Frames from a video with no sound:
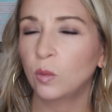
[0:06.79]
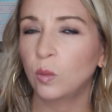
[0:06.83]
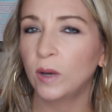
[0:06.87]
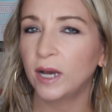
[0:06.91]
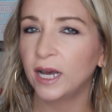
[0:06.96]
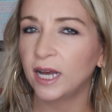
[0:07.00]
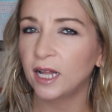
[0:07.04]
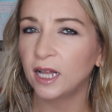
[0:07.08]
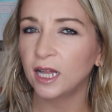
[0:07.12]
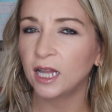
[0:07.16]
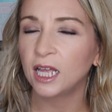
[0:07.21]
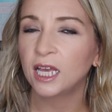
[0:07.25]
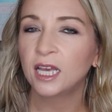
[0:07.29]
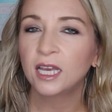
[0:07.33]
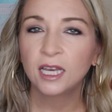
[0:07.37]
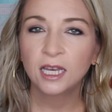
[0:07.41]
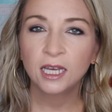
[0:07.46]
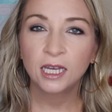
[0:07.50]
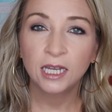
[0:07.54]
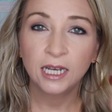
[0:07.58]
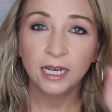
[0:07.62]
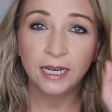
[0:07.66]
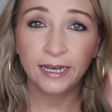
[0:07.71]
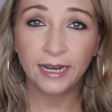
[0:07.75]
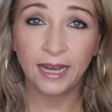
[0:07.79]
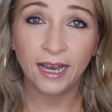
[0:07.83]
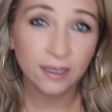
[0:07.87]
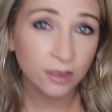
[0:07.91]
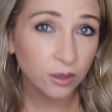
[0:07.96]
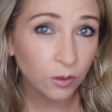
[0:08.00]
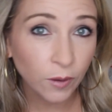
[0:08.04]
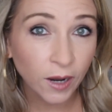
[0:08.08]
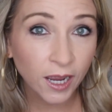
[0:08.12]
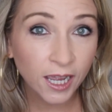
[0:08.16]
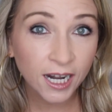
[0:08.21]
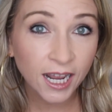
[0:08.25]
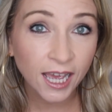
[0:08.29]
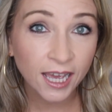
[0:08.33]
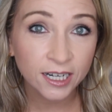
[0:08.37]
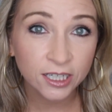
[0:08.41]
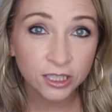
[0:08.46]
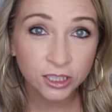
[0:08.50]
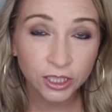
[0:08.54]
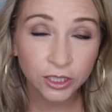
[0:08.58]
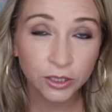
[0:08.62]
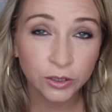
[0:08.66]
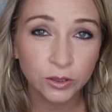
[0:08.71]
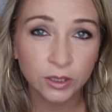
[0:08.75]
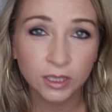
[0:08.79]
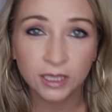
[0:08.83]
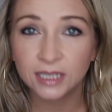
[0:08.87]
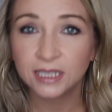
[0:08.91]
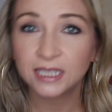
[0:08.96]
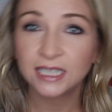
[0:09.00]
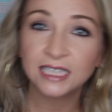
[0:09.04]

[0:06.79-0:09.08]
Well, not the right attitude.